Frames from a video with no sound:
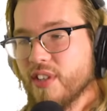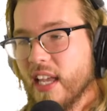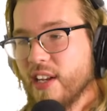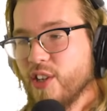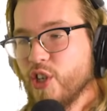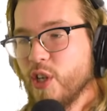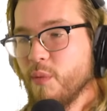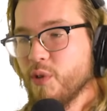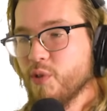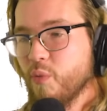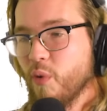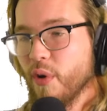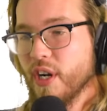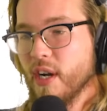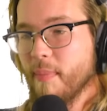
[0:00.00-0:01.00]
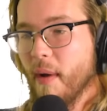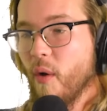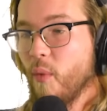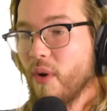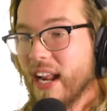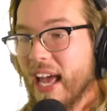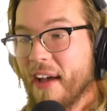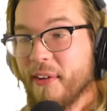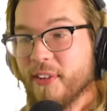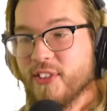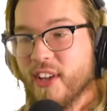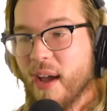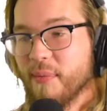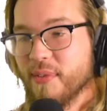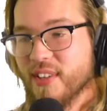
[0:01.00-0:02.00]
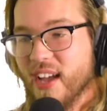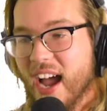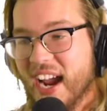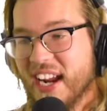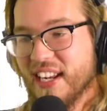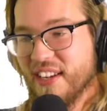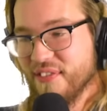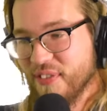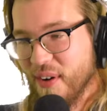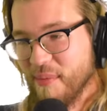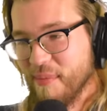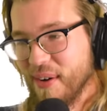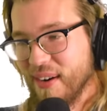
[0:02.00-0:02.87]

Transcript: said she was worried about what else I was hiding from